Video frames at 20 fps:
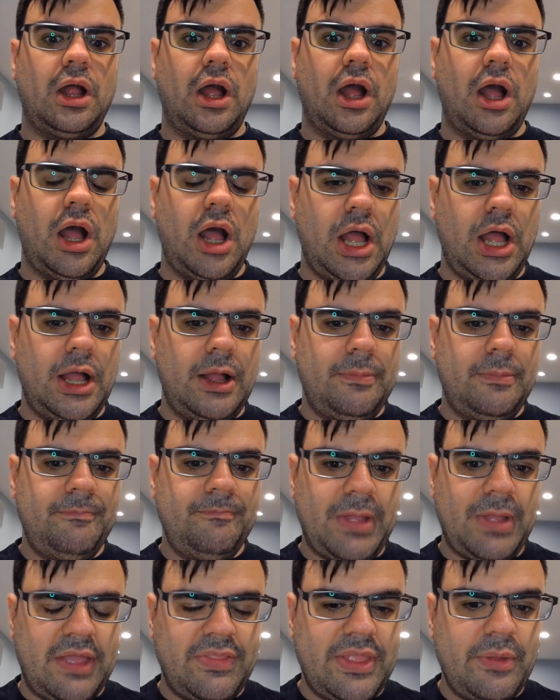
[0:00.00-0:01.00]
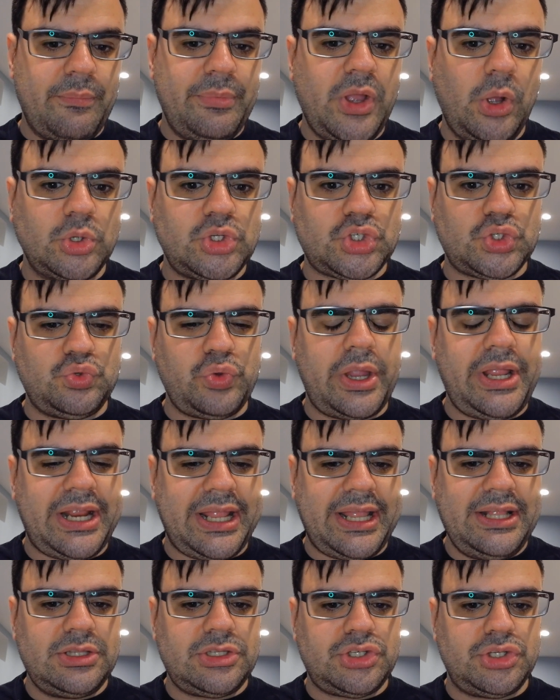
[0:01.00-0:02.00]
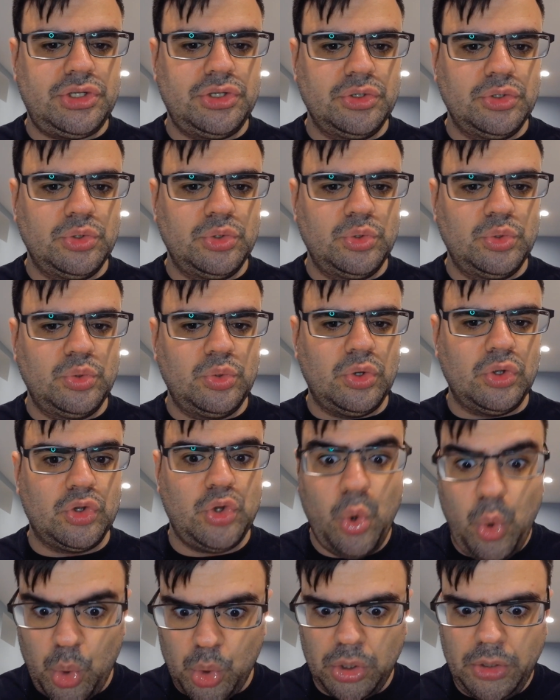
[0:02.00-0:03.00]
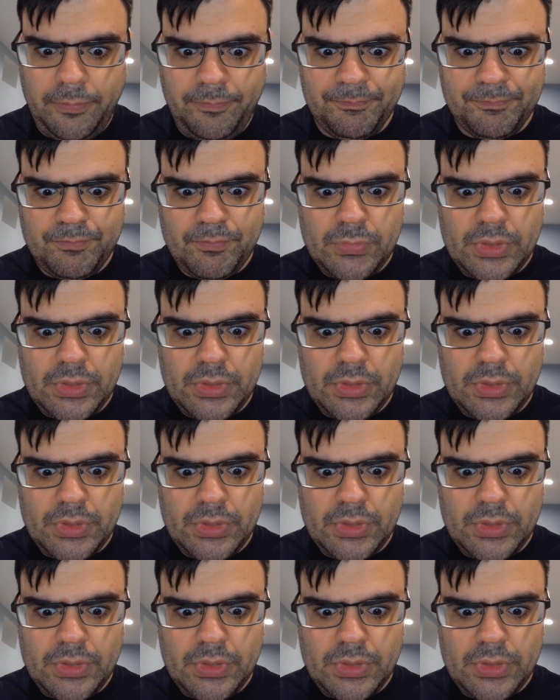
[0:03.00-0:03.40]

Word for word: Um, and then we go straight into Guel.